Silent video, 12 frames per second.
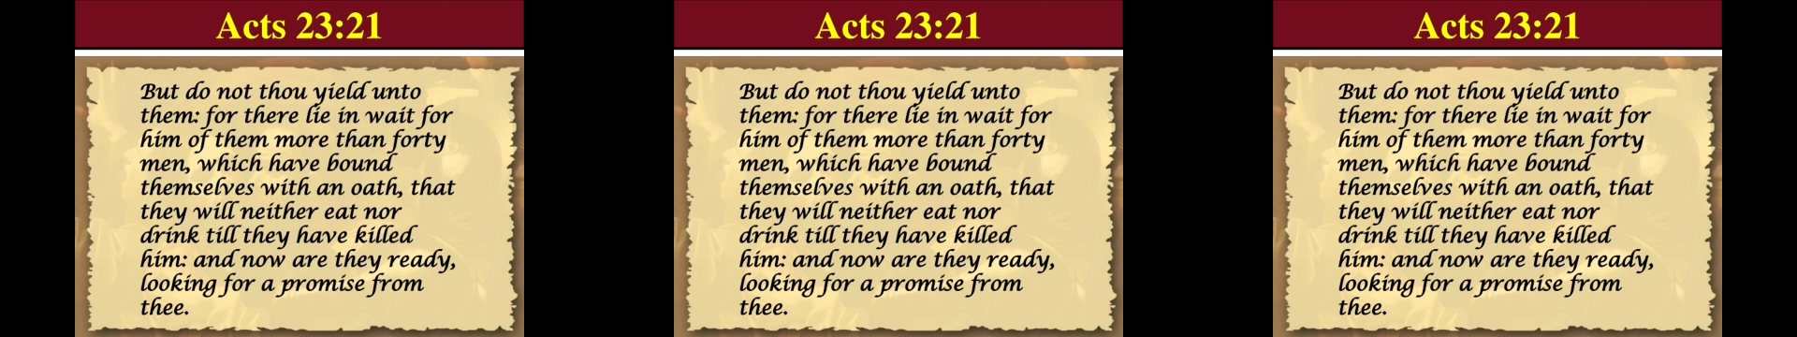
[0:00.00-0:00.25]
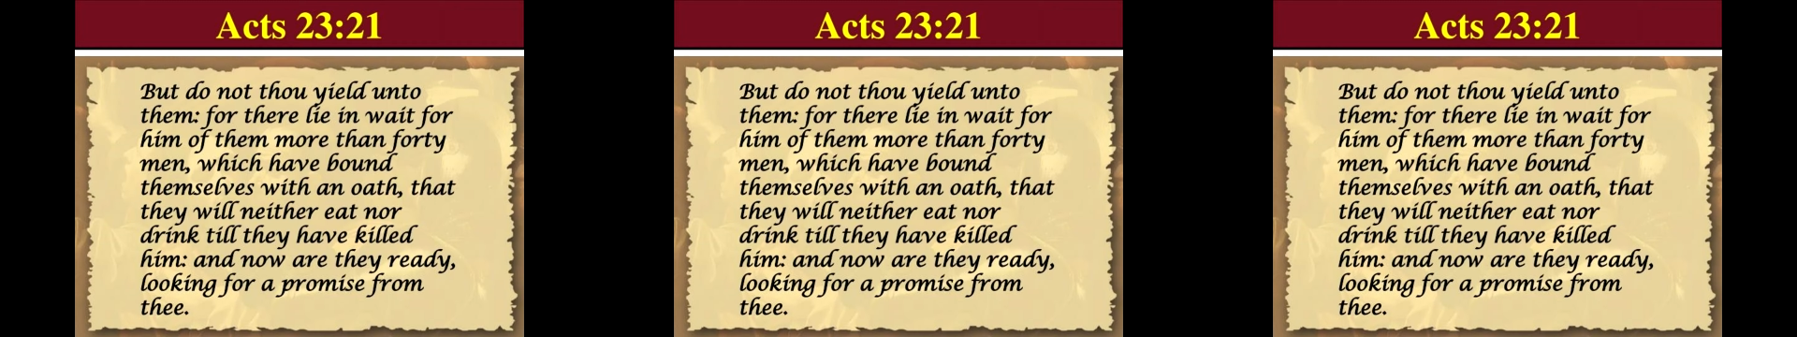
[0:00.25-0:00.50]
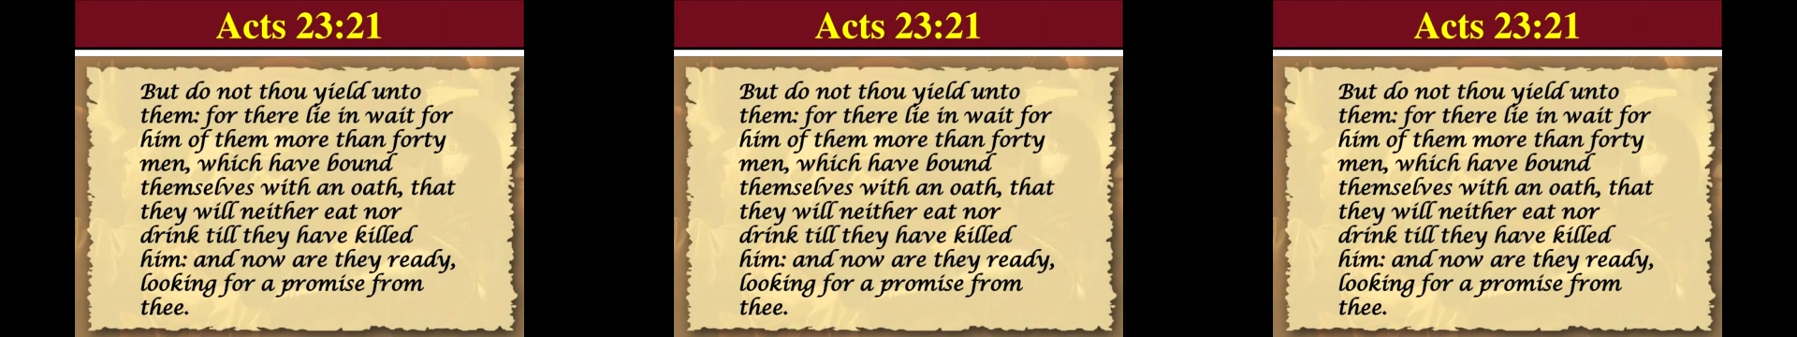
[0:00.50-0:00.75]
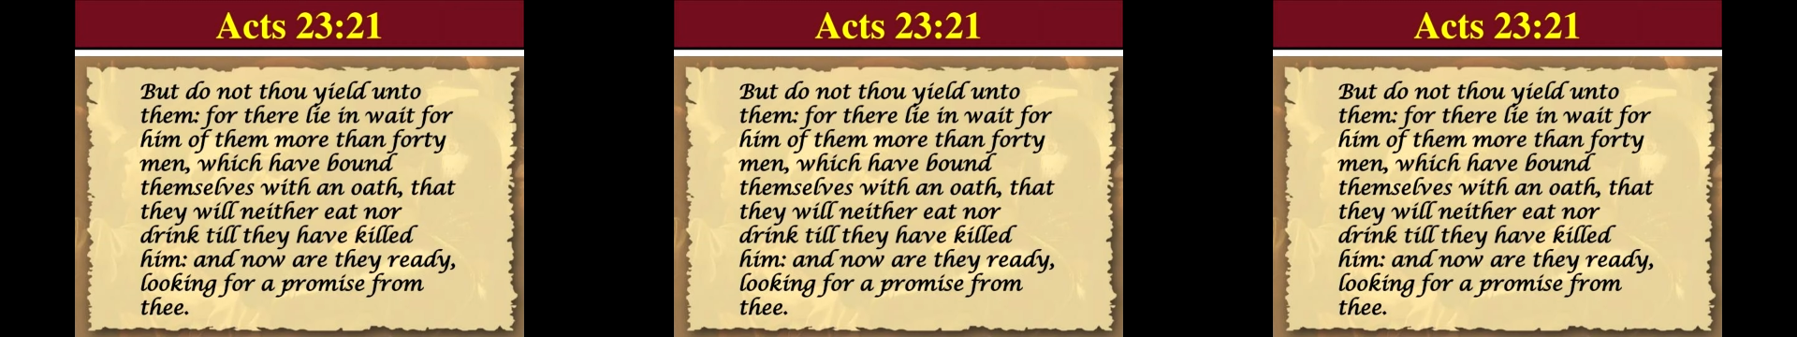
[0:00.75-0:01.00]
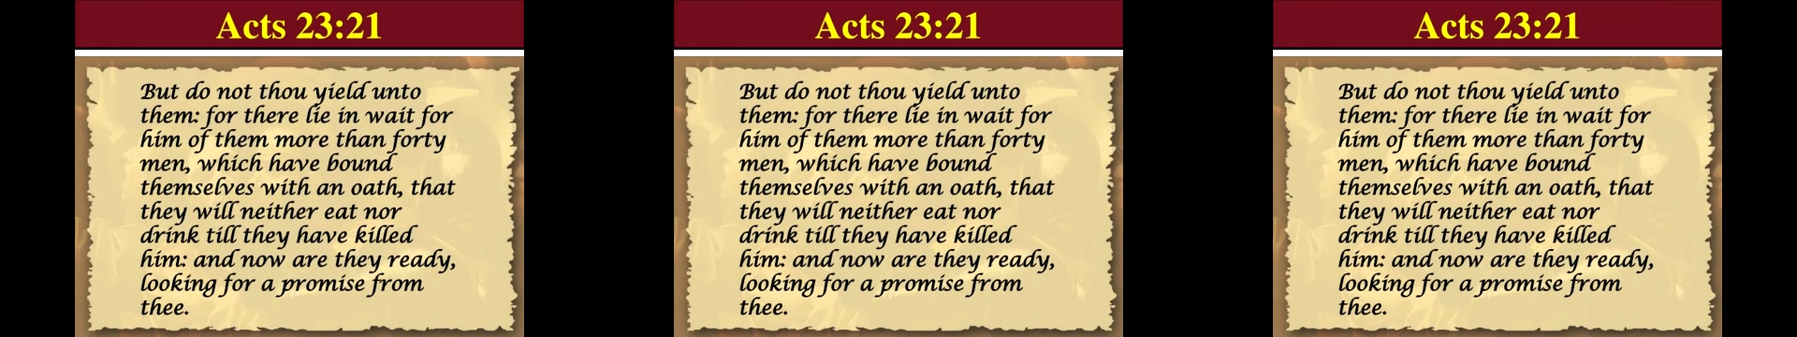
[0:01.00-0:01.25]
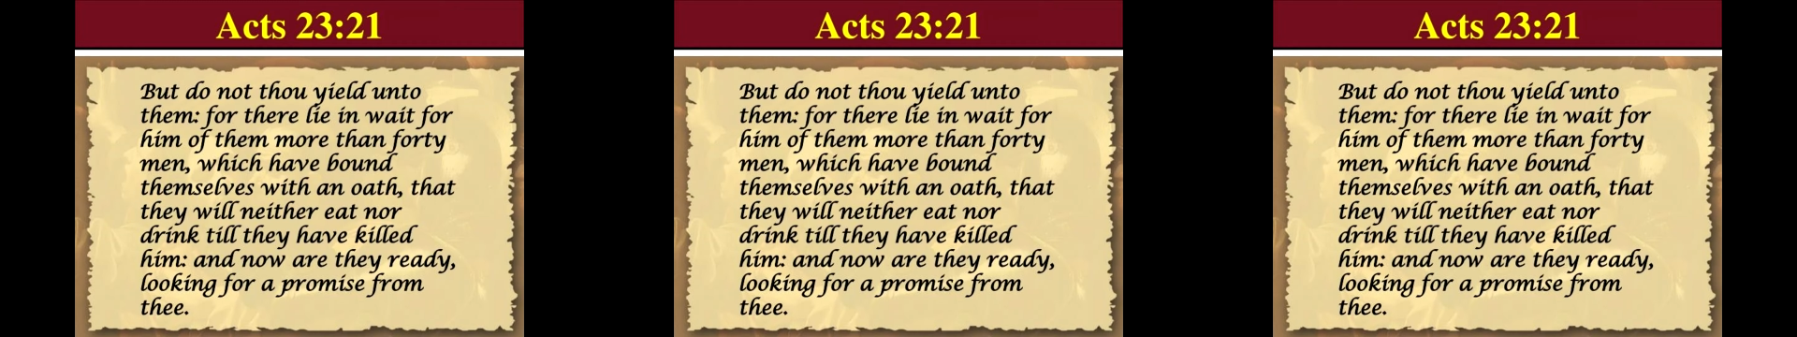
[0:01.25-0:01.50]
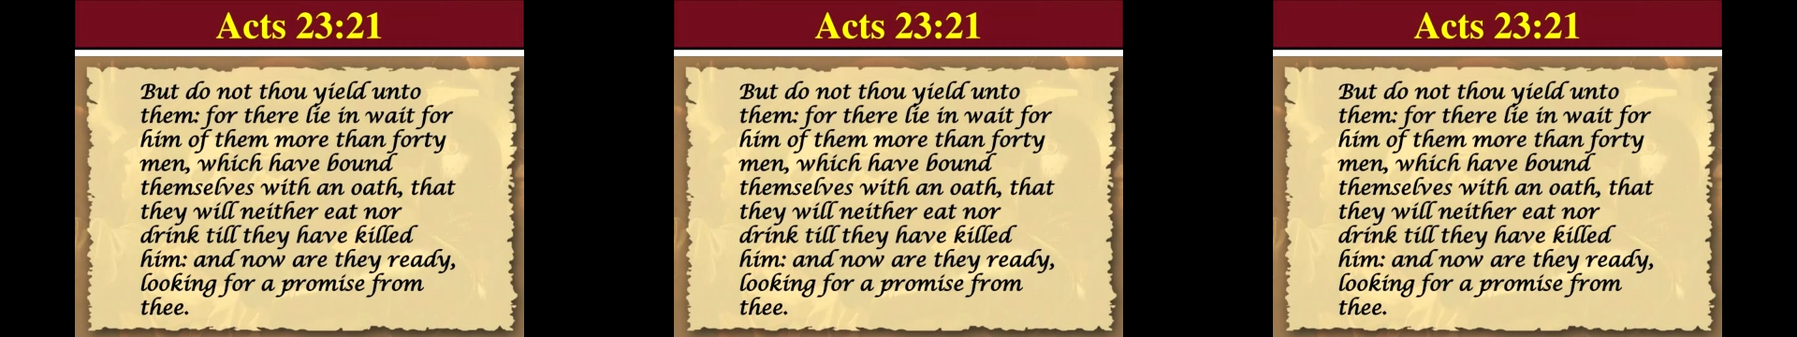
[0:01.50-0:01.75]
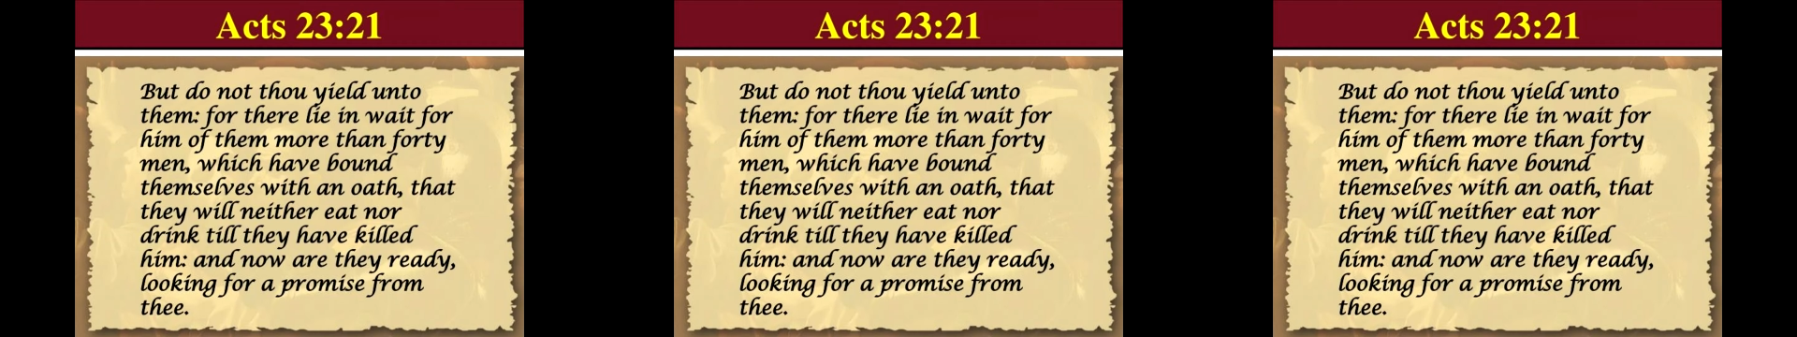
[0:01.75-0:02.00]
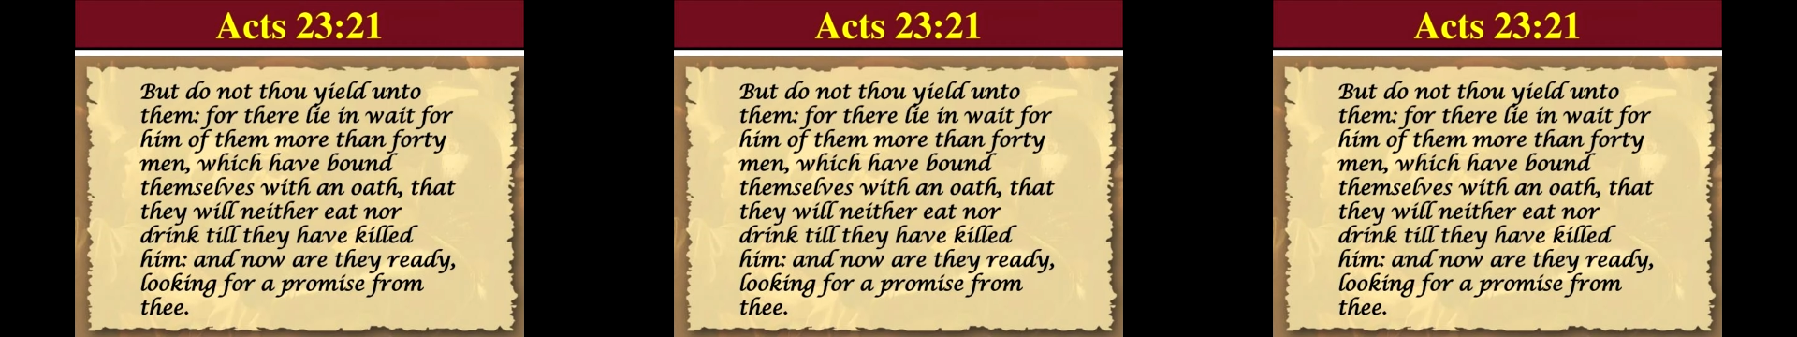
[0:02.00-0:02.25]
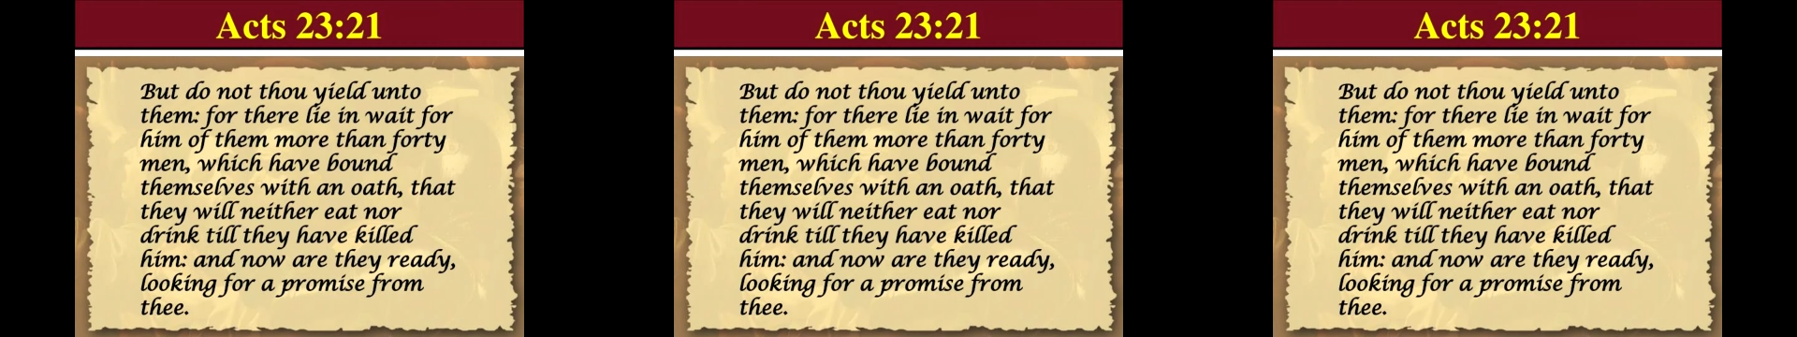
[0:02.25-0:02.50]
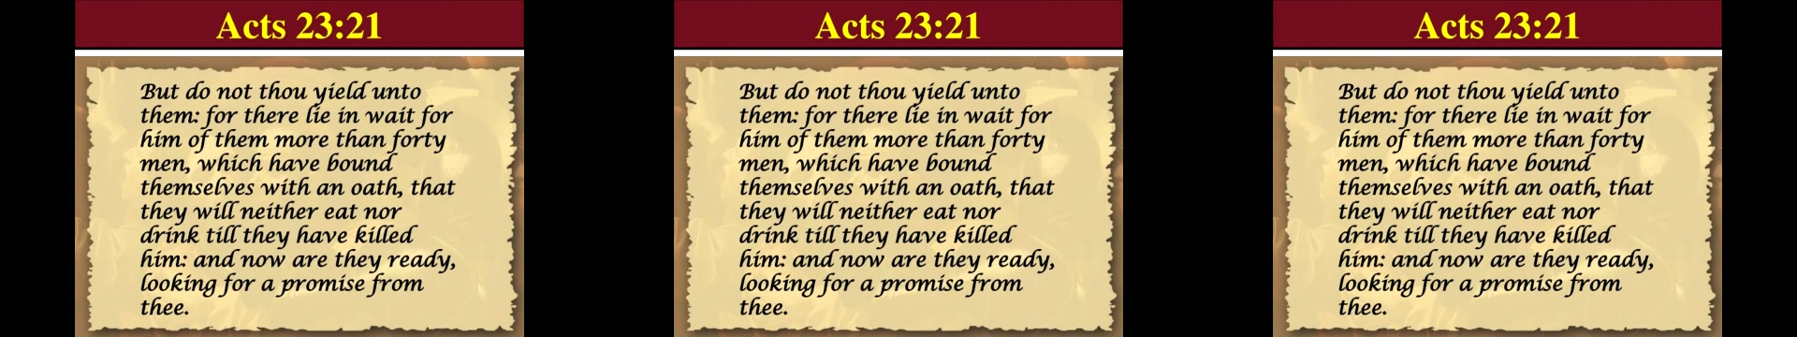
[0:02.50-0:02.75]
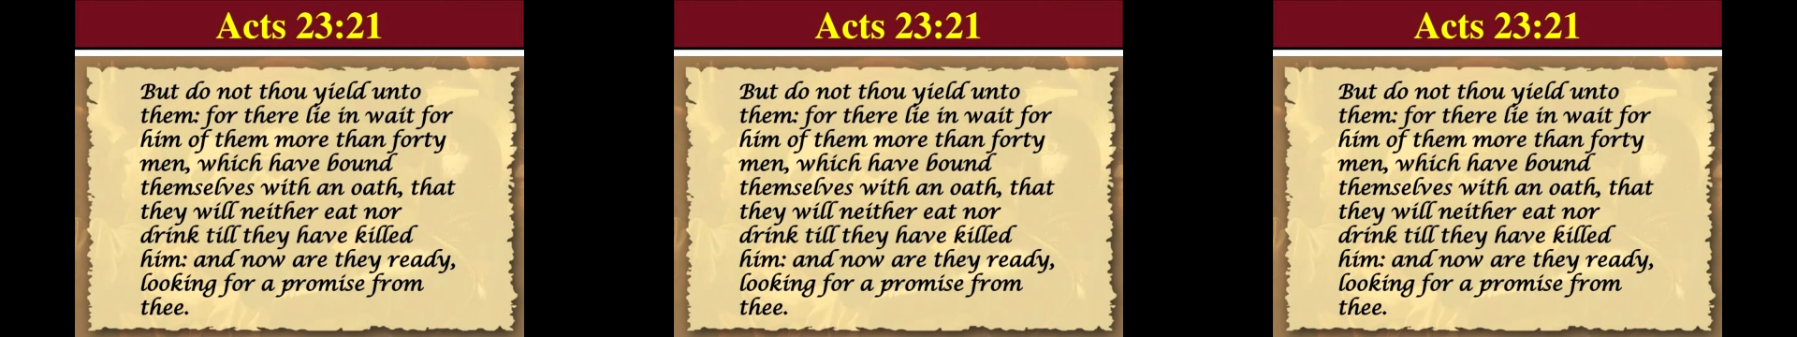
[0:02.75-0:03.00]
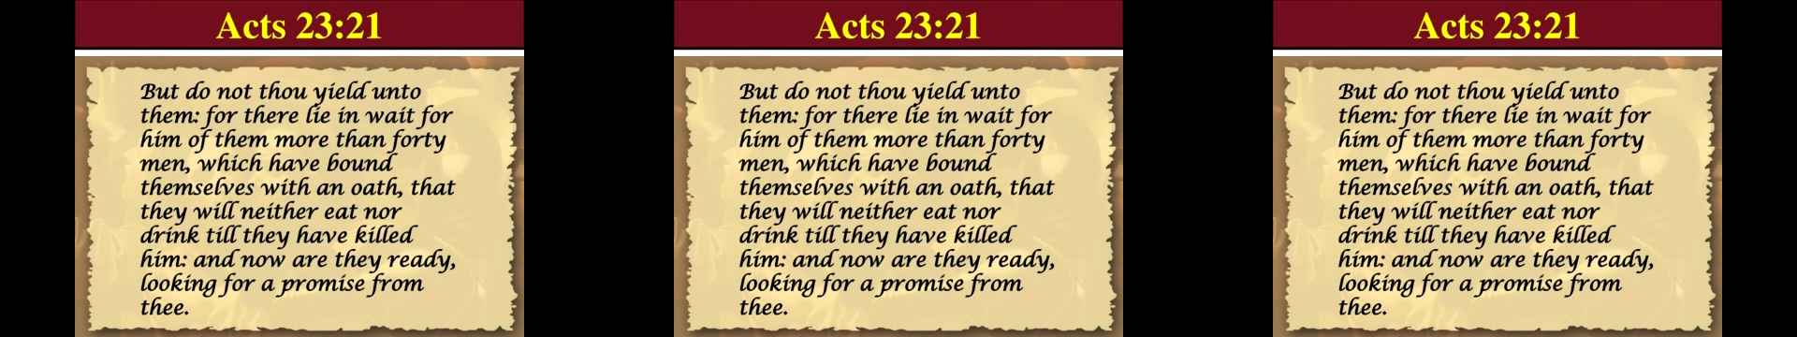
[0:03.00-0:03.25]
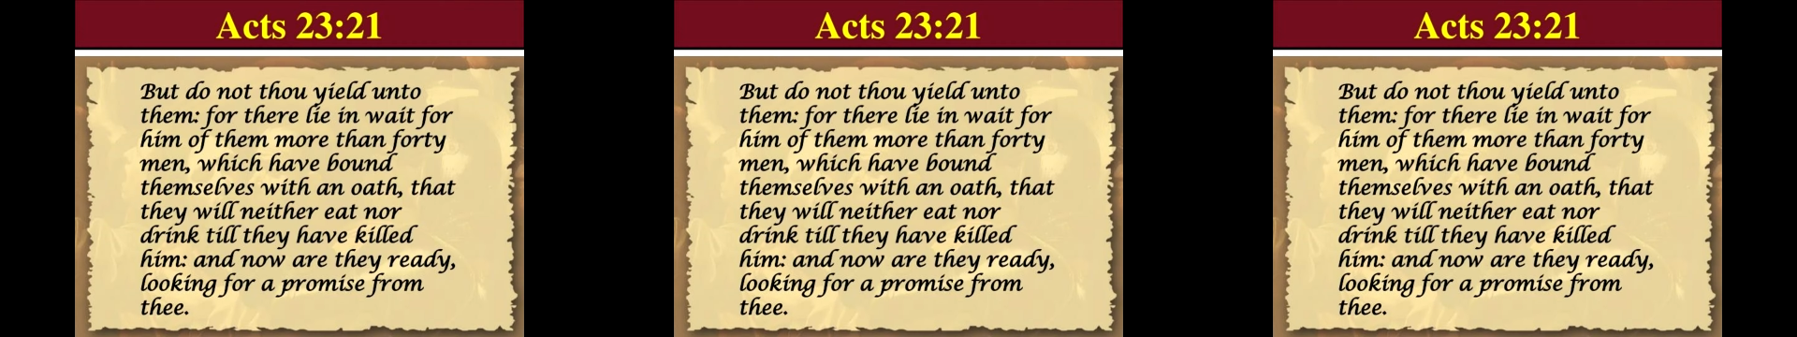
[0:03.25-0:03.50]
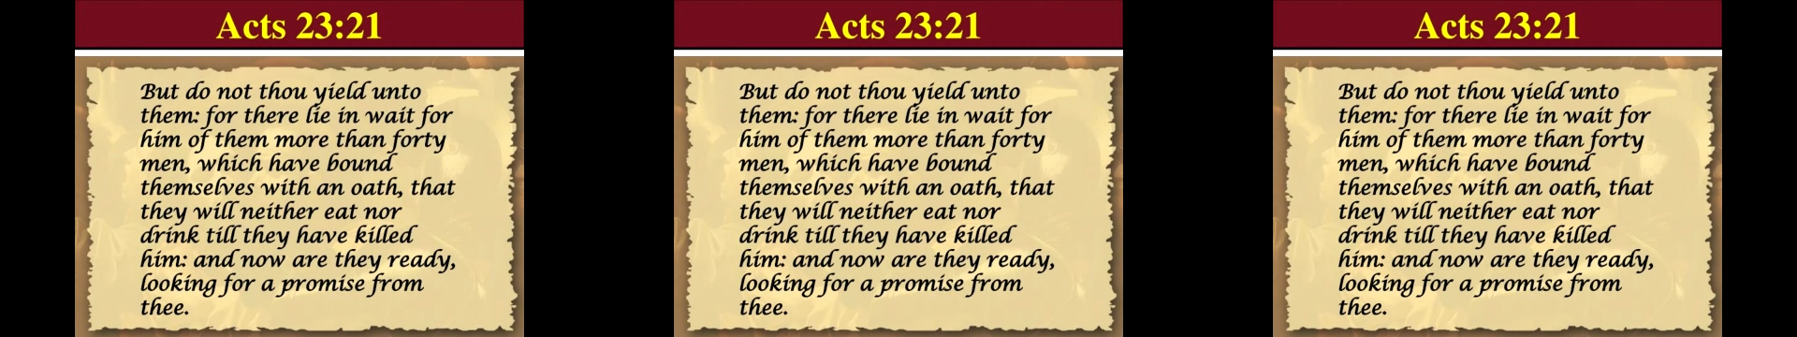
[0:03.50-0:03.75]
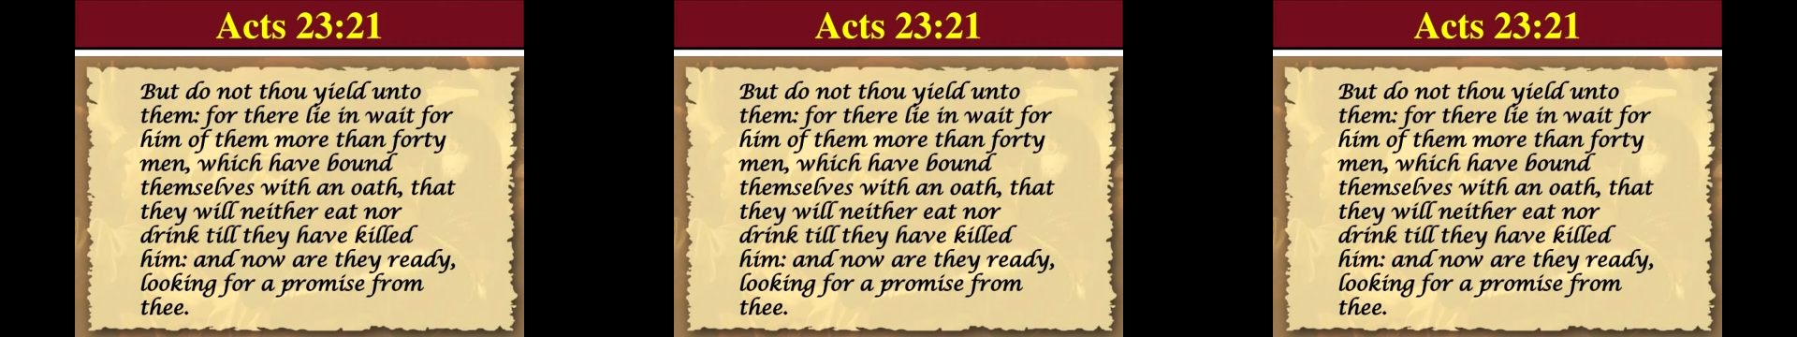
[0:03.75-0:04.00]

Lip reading: [unreadable: no face in view]